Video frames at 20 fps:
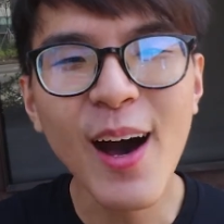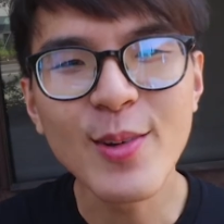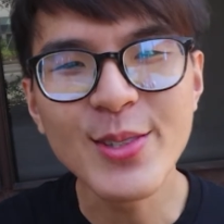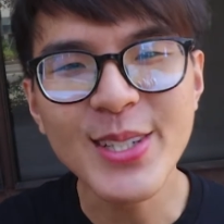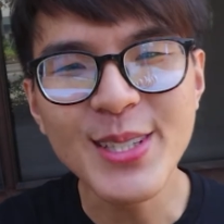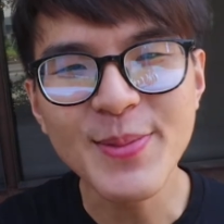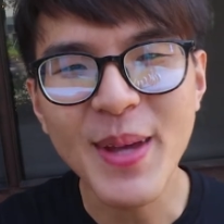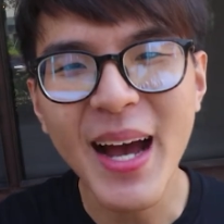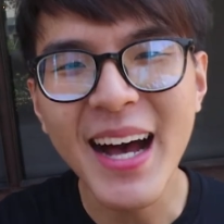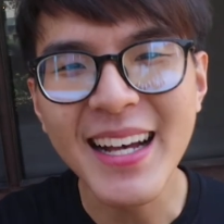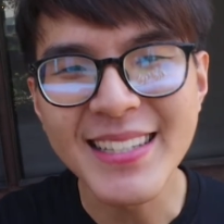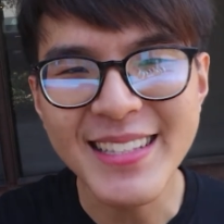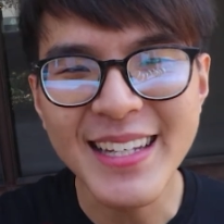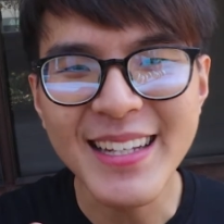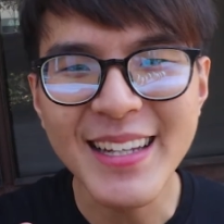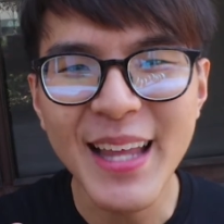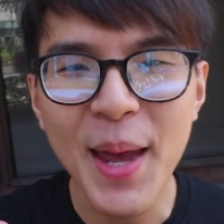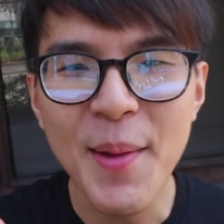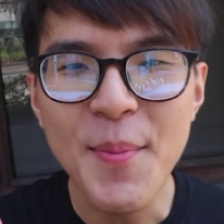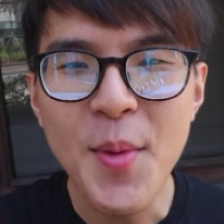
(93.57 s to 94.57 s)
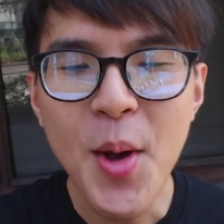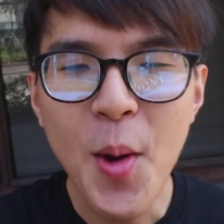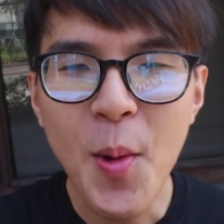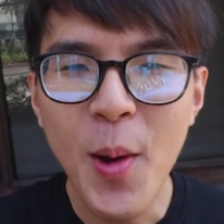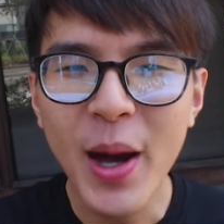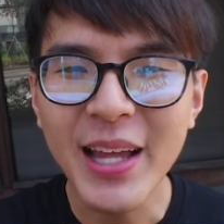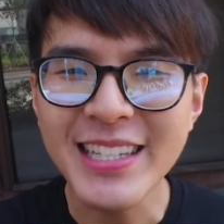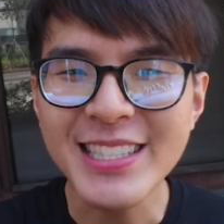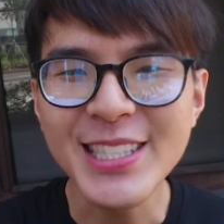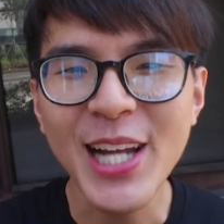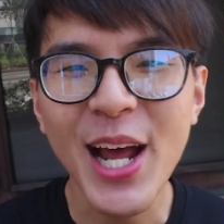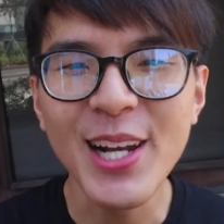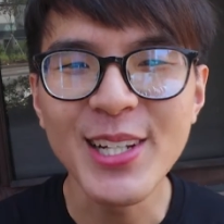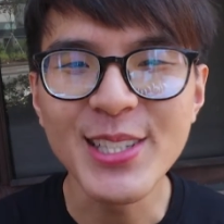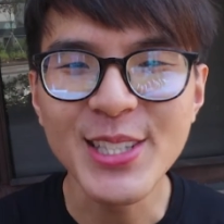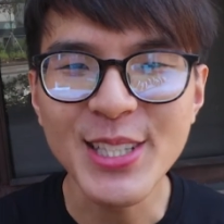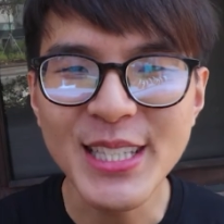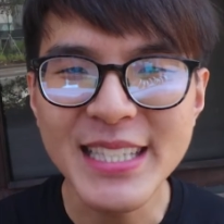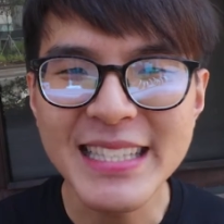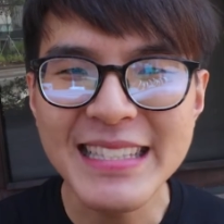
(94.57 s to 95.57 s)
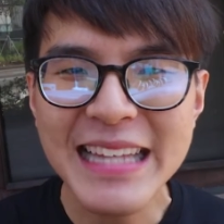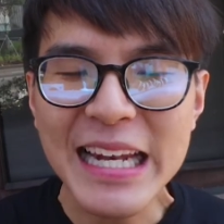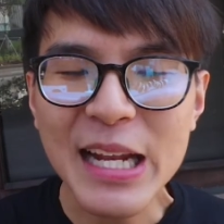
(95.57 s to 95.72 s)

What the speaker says: I'll just be asking them what are the challenges